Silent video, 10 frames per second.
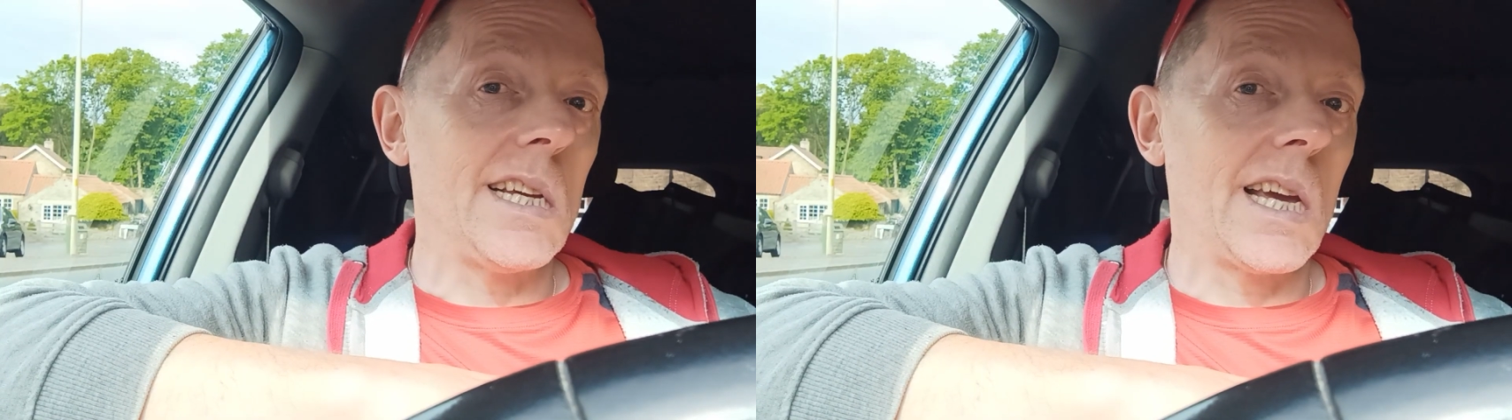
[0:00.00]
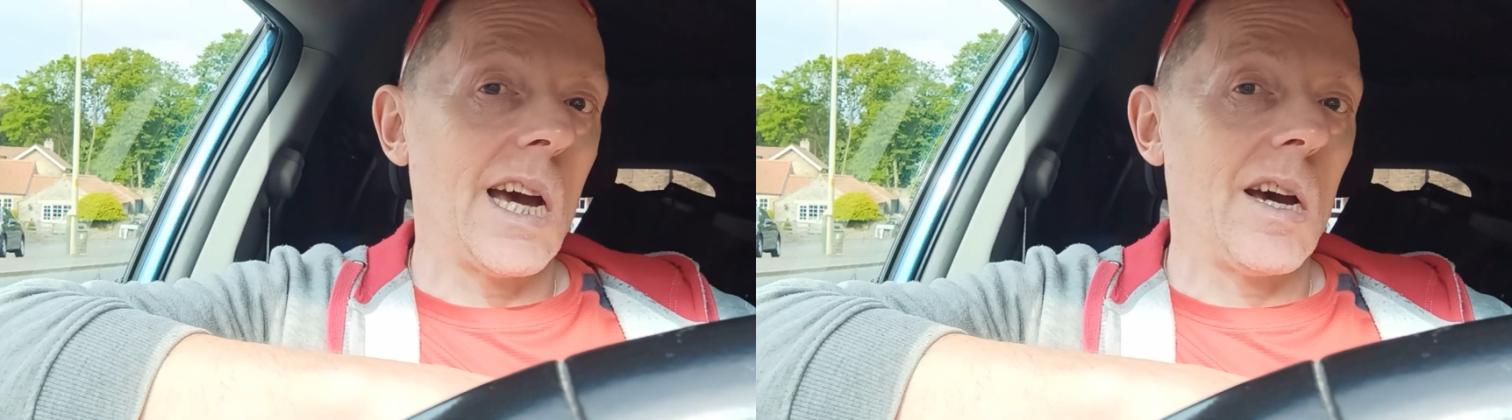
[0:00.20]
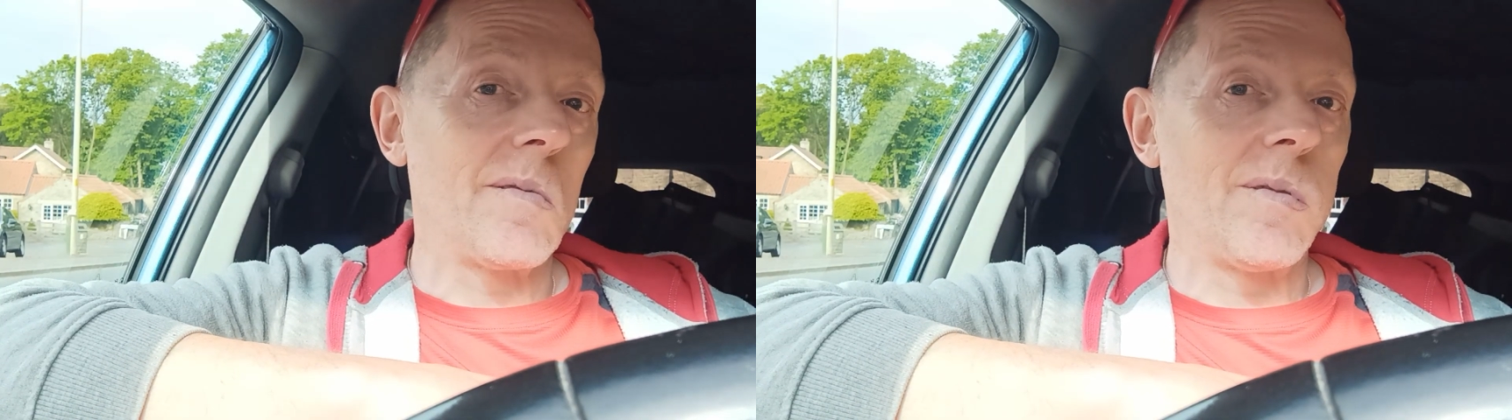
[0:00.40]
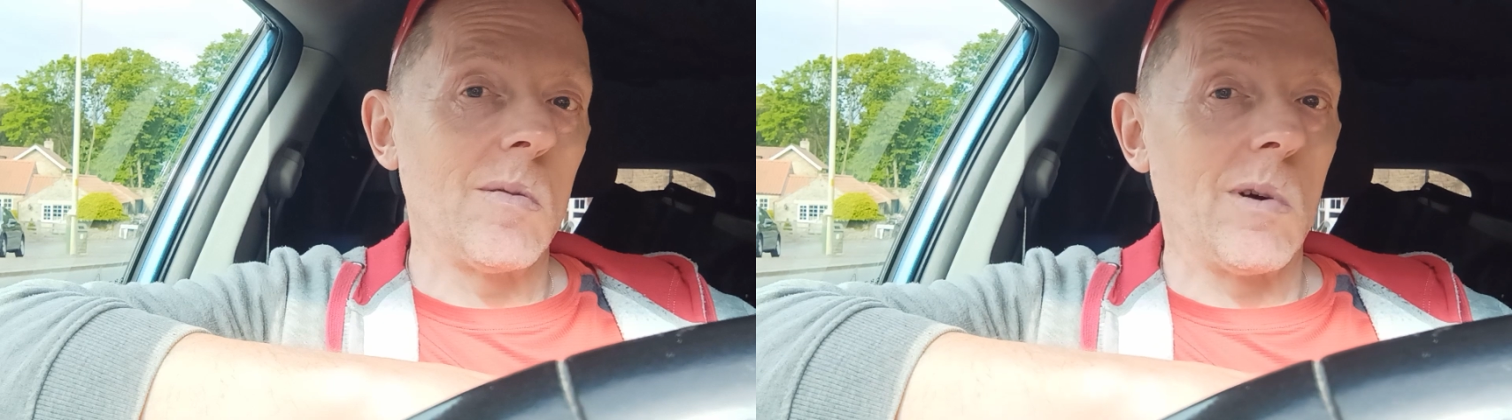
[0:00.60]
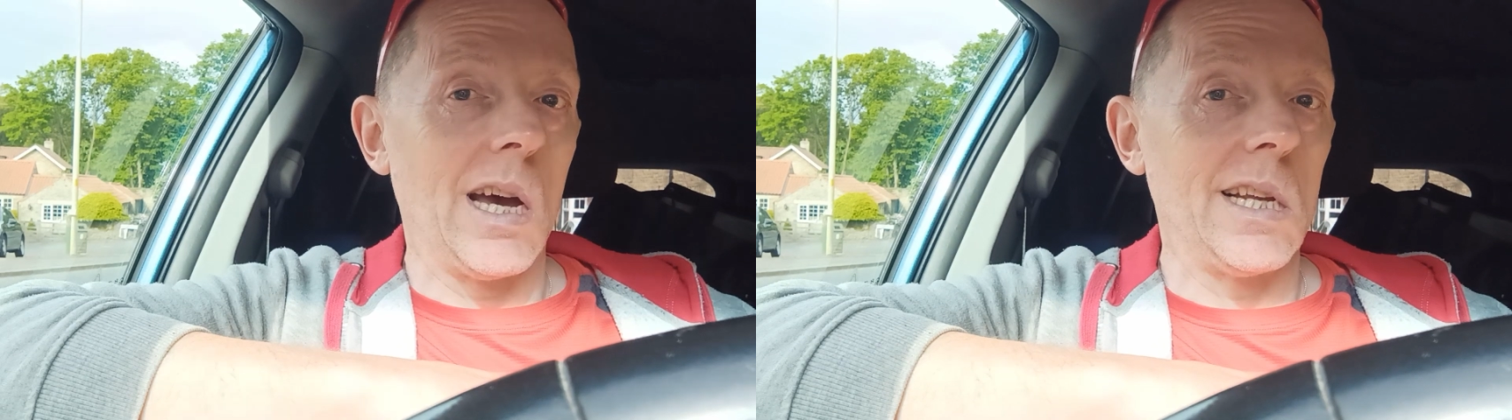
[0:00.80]
card for
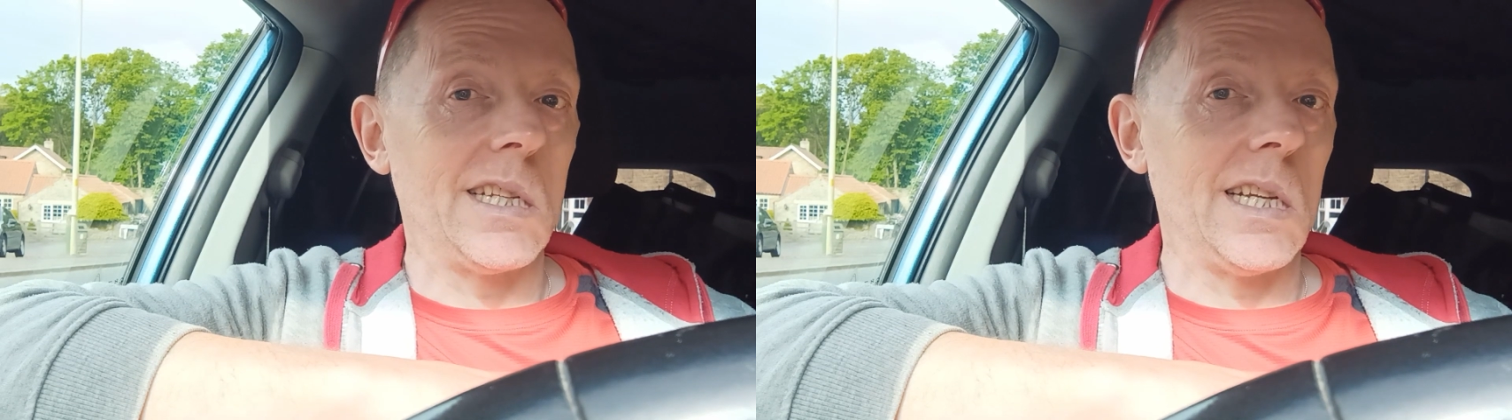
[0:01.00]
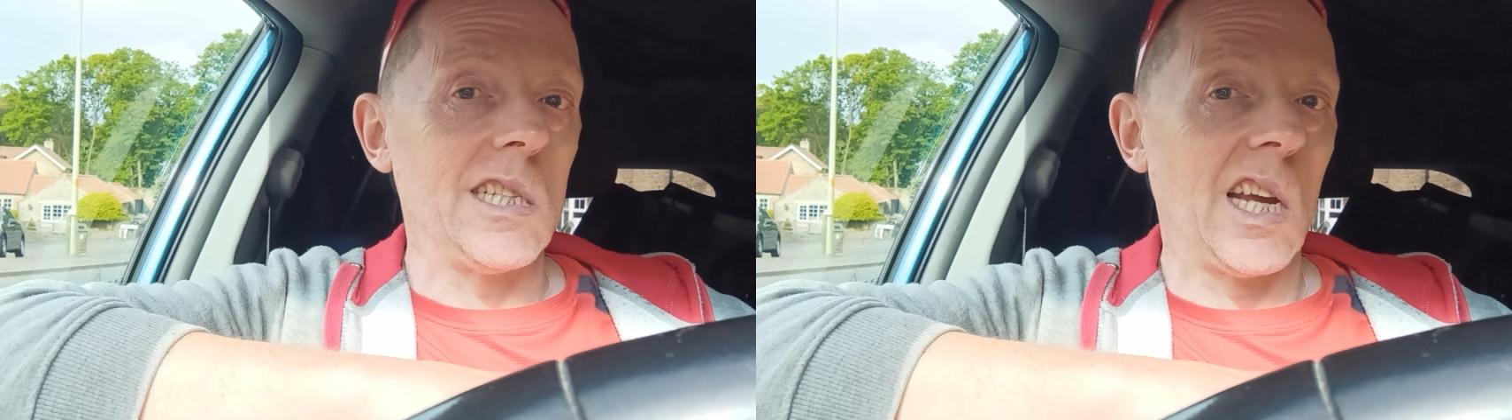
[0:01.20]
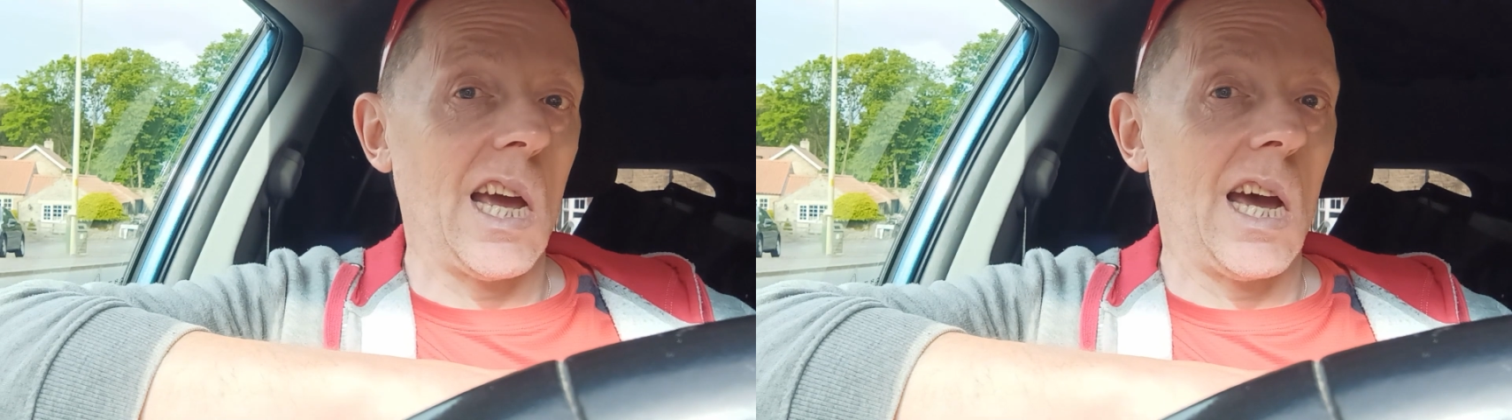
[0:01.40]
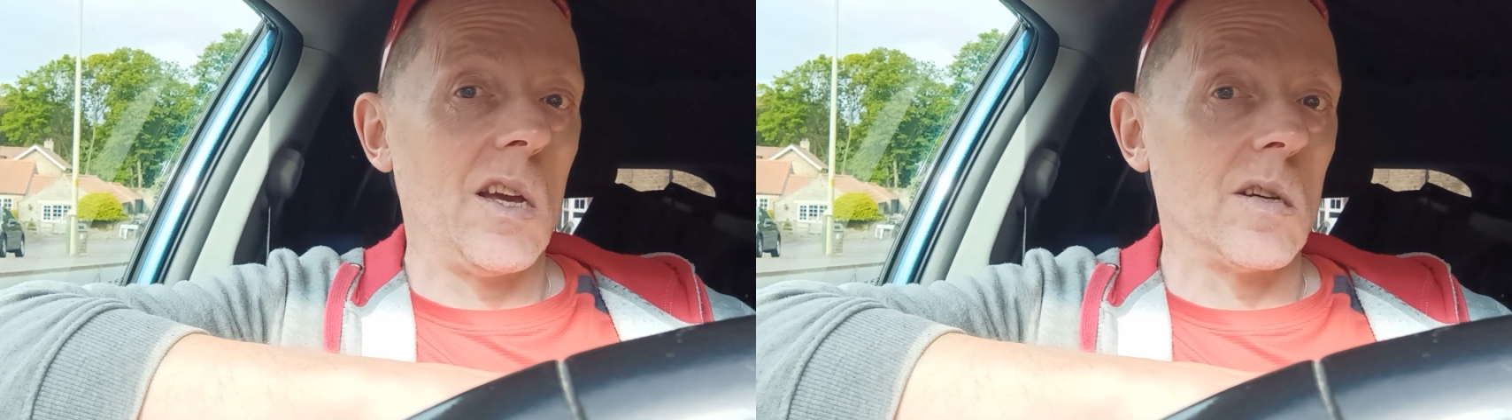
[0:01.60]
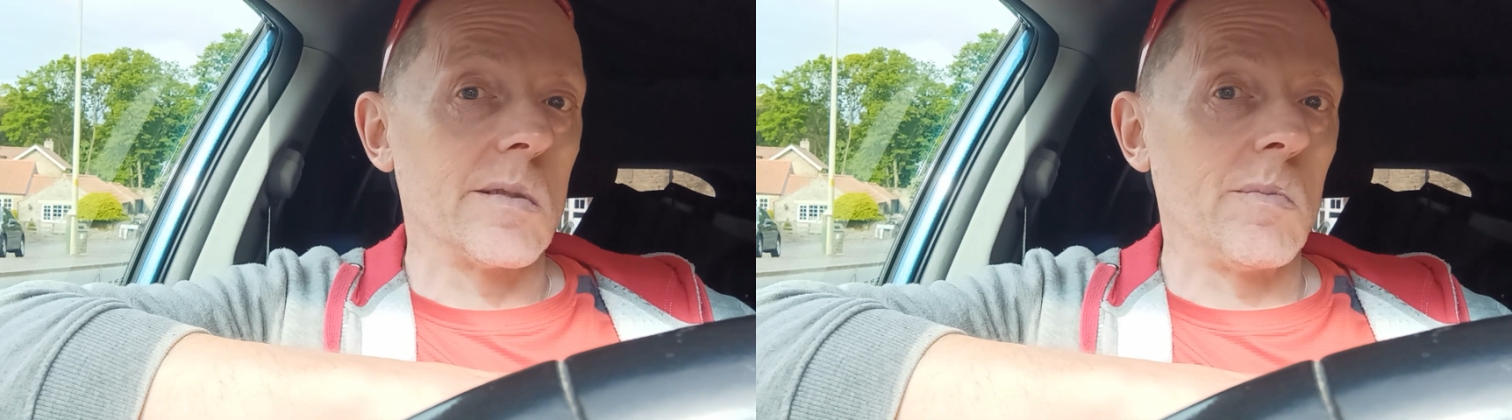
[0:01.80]
my DJI
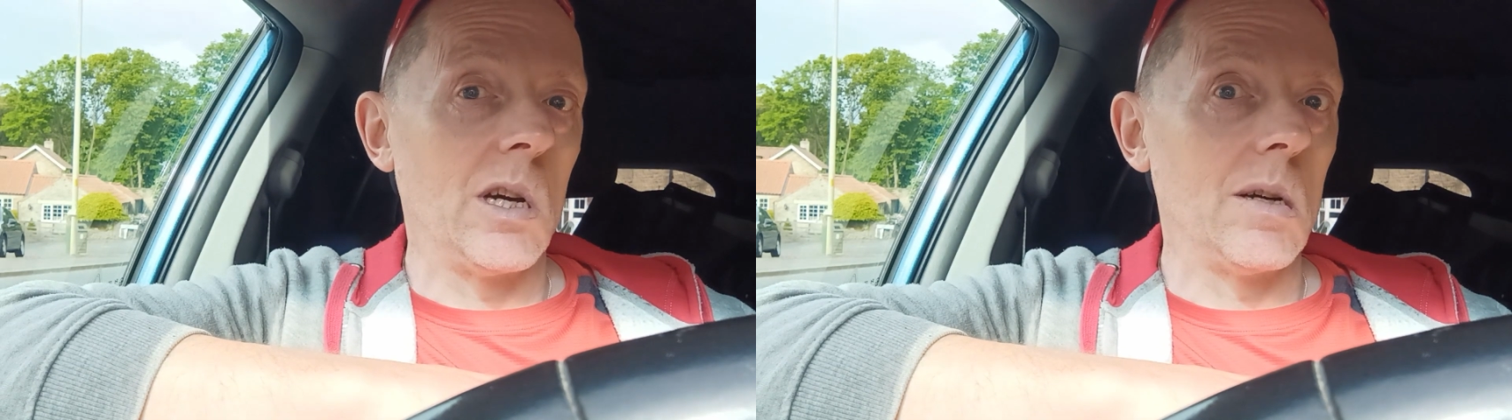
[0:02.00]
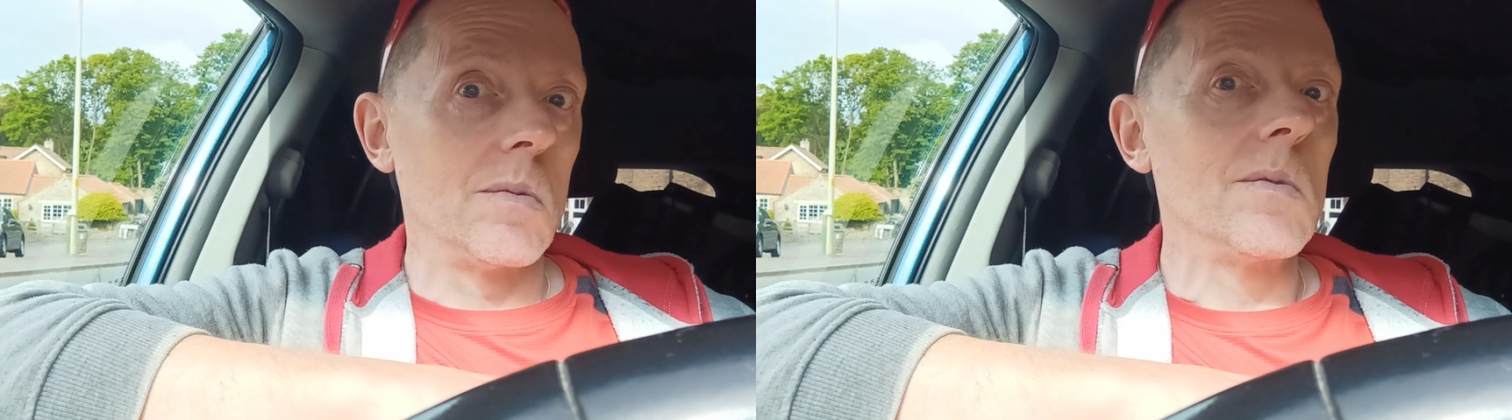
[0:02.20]
Osmo.